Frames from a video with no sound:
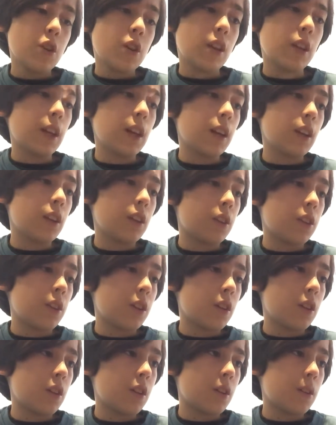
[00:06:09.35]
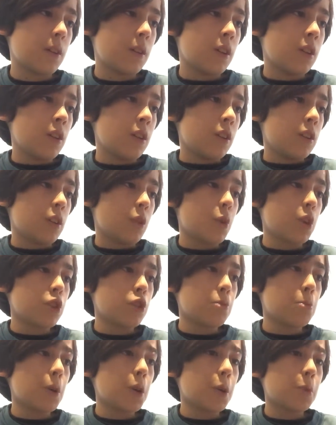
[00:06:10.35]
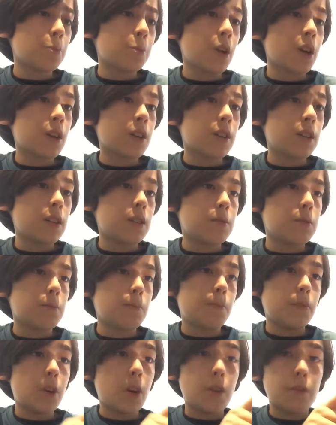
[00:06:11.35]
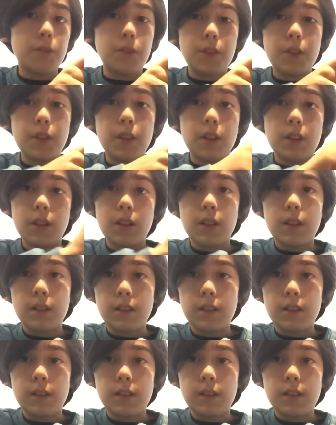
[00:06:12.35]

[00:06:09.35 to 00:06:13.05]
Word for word: Like the the question mark block is mm, of the, uh,